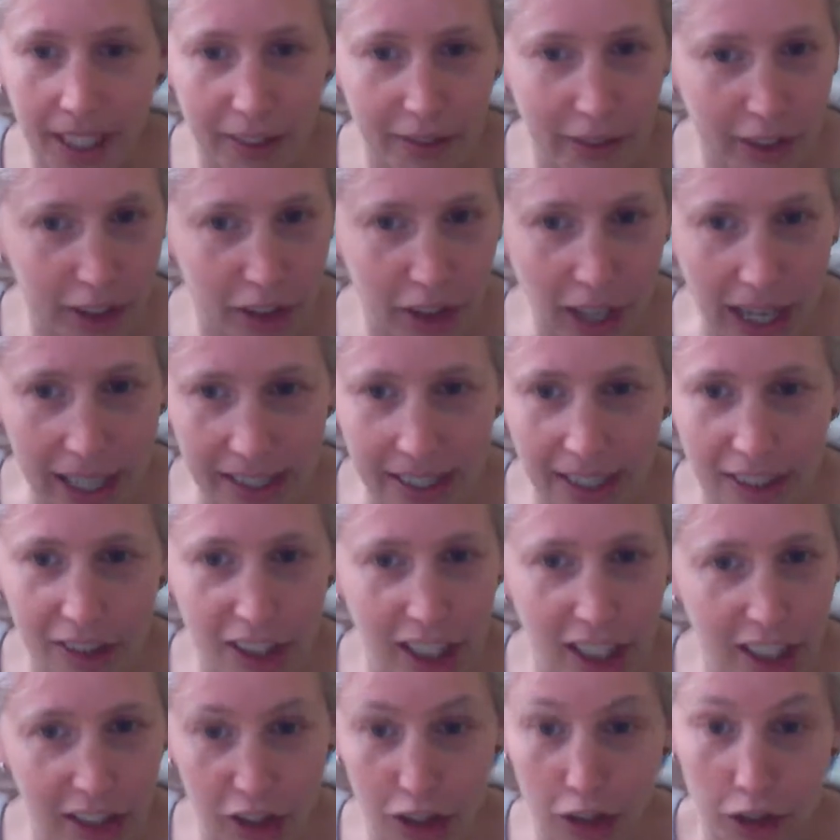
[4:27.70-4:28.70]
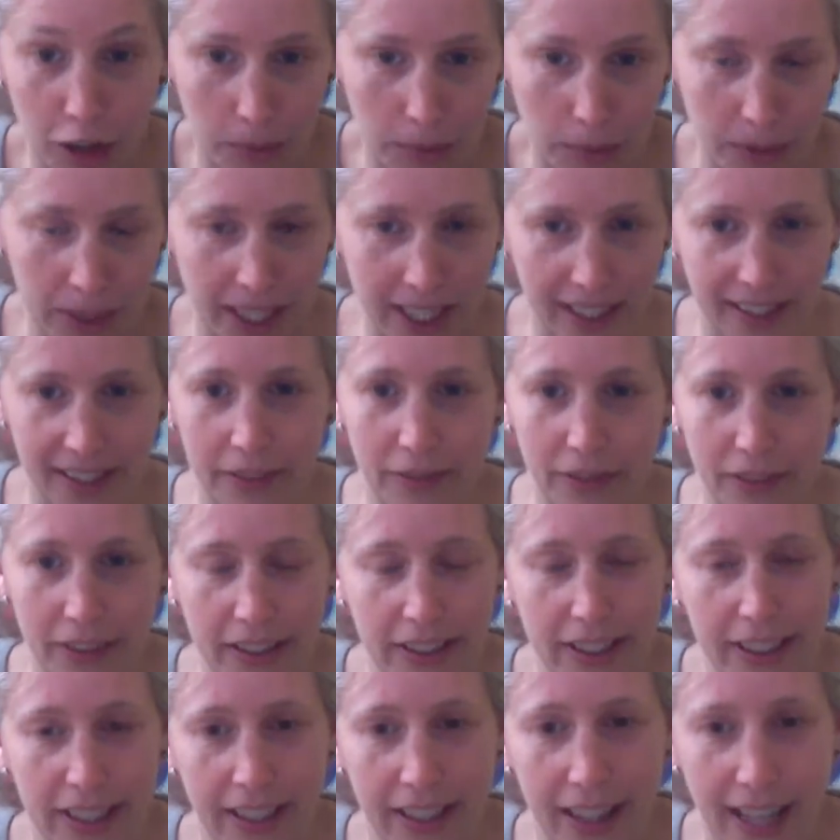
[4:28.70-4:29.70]
of a drastic change, 30%
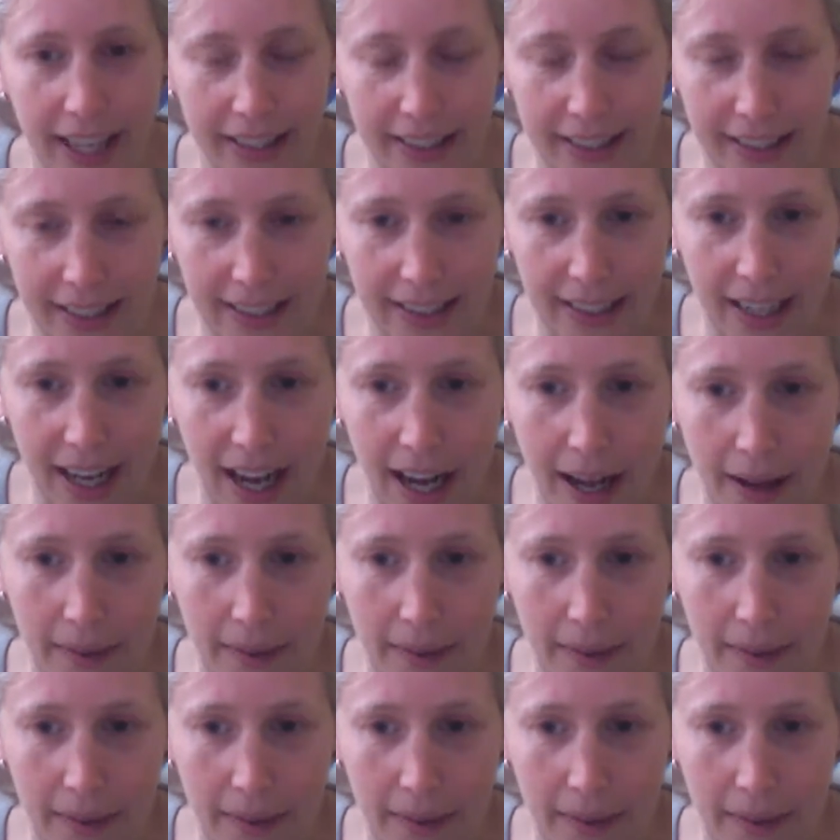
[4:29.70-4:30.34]
difference in the Lantus.